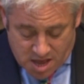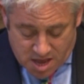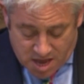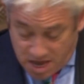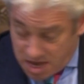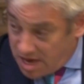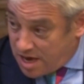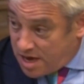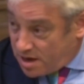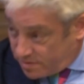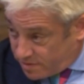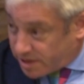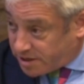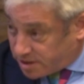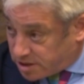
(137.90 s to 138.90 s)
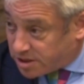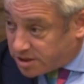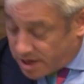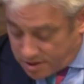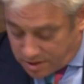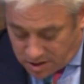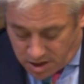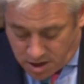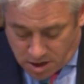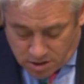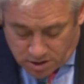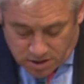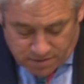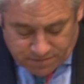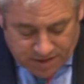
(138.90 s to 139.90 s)
He, that is to say the
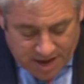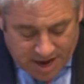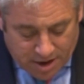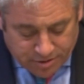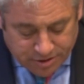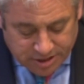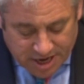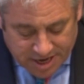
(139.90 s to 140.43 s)
Clerk of the House,